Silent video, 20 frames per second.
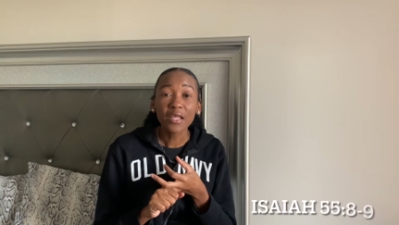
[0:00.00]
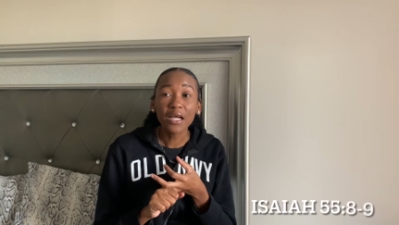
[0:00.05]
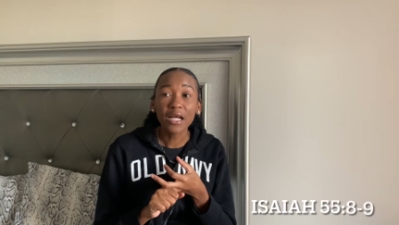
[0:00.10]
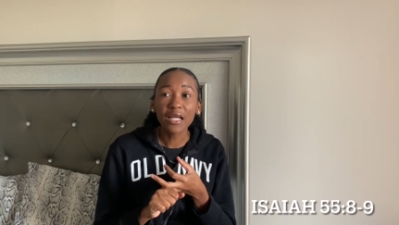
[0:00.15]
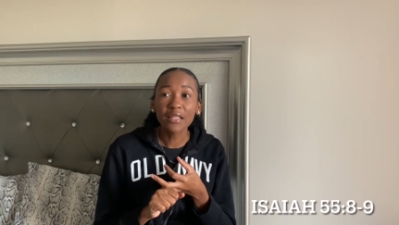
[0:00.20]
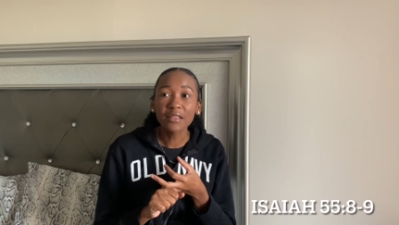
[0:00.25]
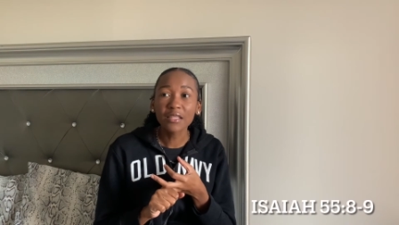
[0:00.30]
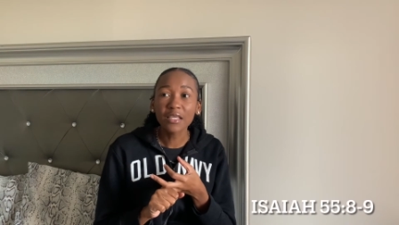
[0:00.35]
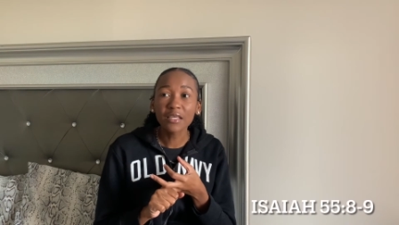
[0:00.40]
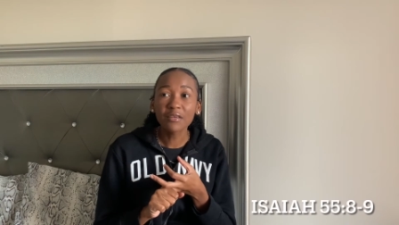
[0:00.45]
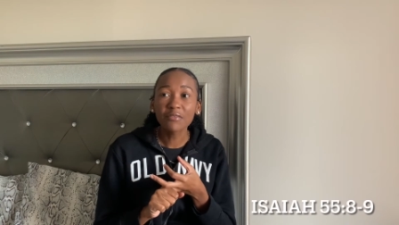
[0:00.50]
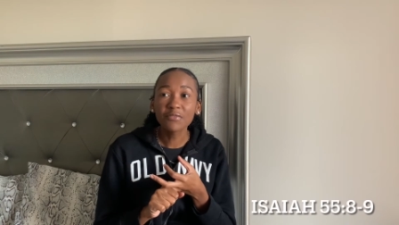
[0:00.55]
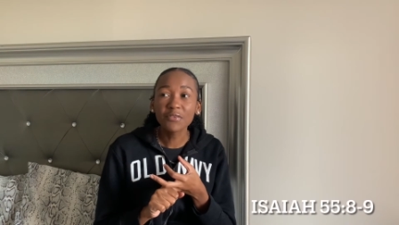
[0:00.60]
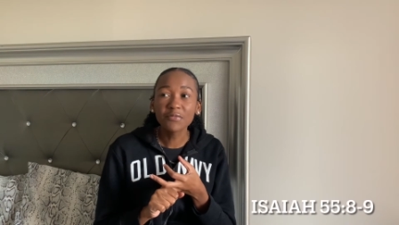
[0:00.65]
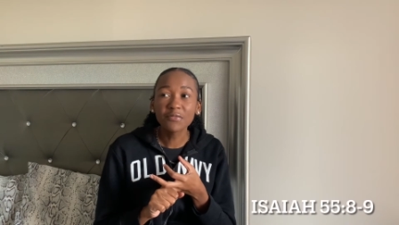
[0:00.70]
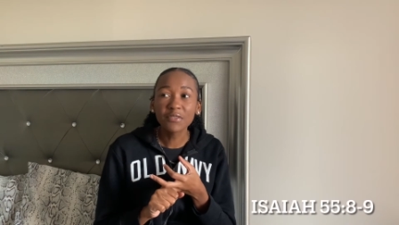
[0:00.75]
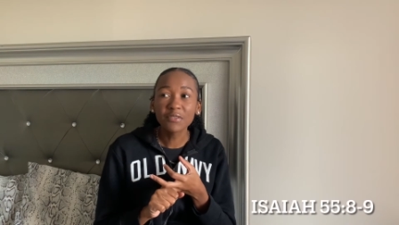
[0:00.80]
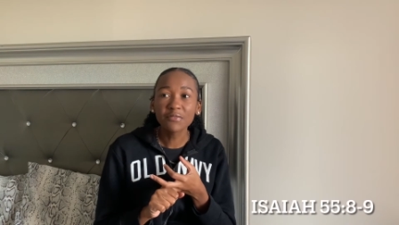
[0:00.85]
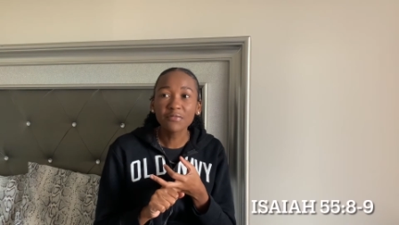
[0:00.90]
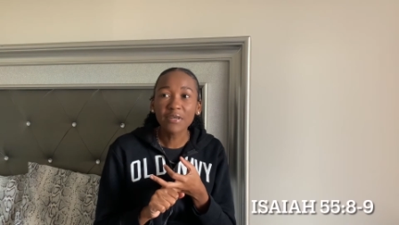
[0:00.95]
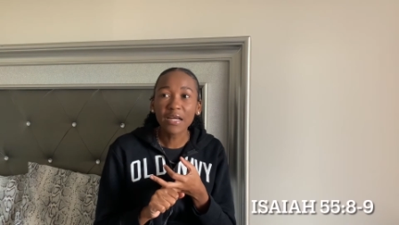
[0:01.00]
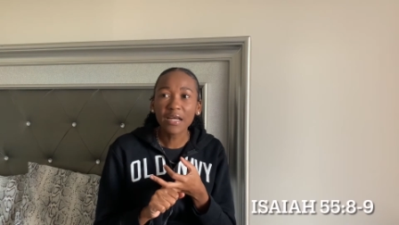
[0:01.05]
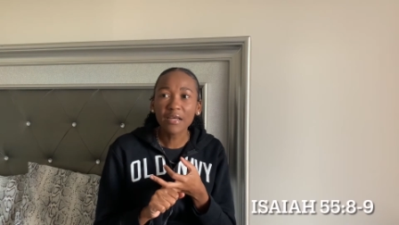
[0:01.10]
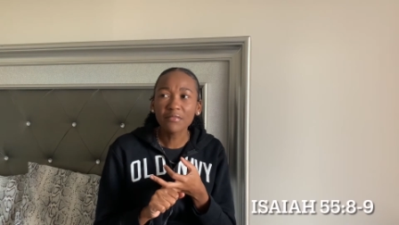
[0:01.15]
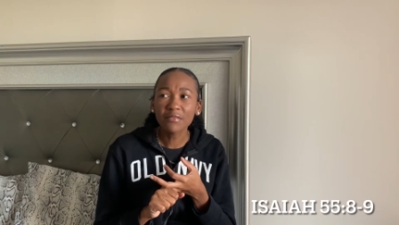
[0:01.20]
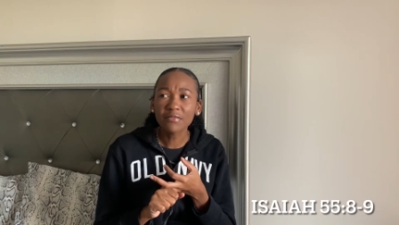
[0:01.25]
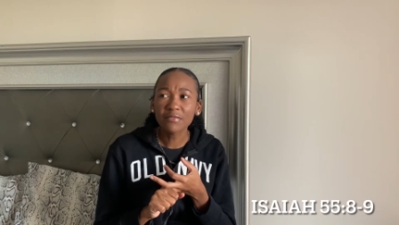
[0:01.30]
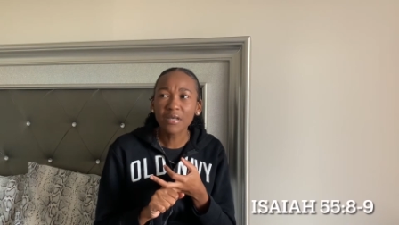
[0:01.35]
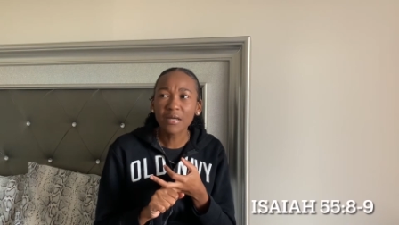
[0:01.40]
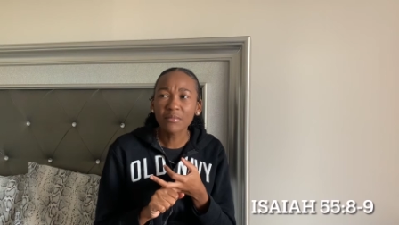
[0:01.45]
i think
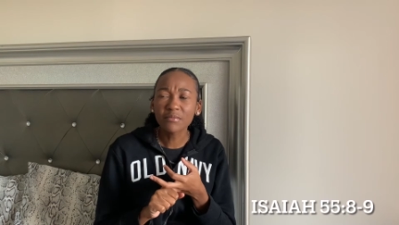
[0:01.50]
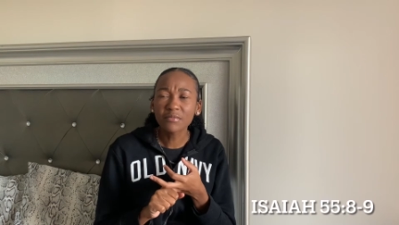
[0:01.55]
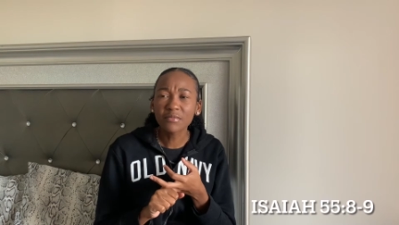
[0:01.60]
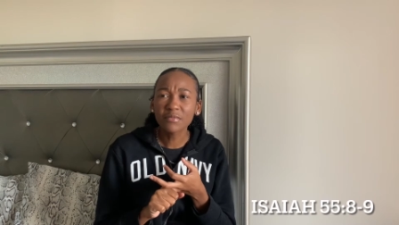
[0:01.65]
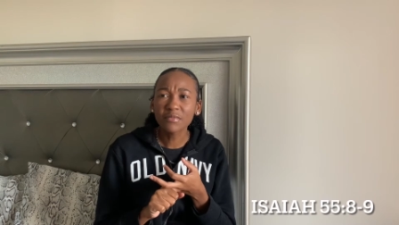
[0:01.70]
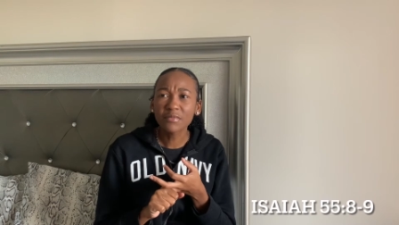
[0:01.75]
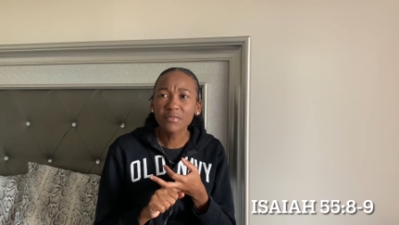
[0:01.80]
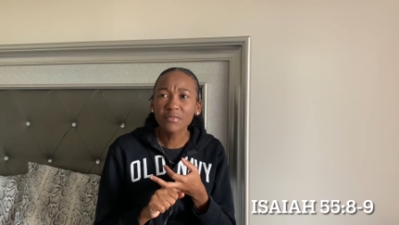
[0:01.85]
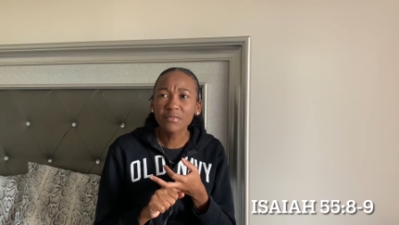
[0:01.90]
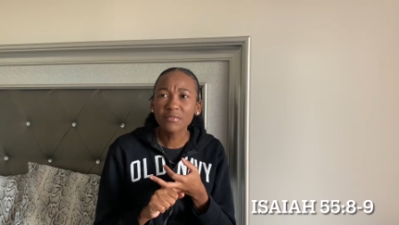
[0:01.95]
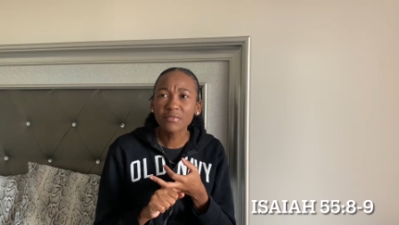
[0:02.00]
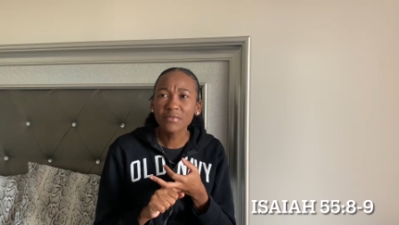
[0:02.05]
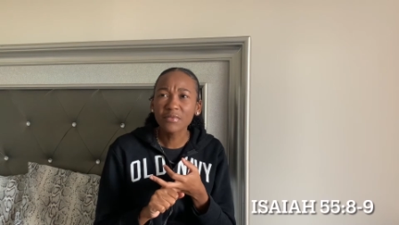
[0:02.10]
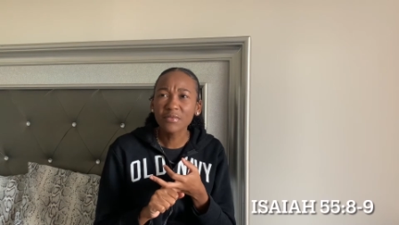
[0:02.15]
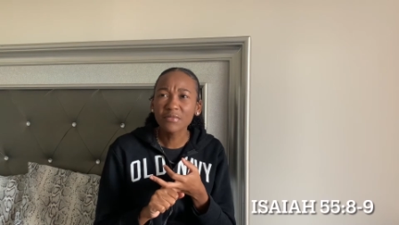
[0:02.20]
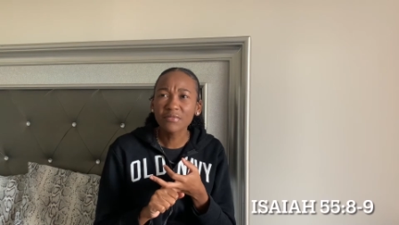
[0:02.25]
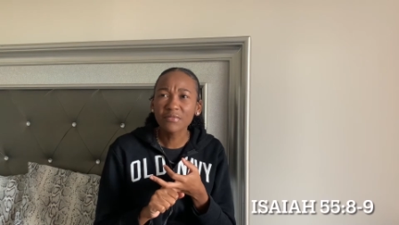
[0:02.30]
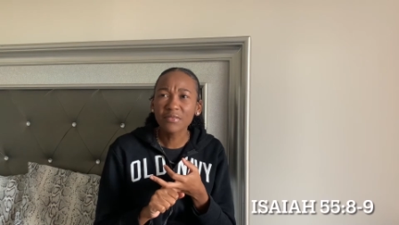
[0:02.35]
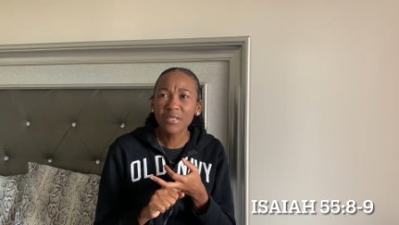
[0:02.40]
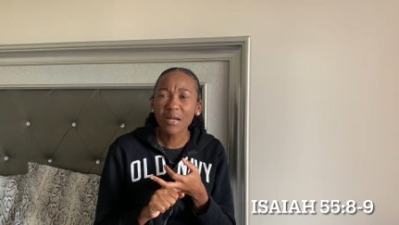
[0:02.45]
55 um 50,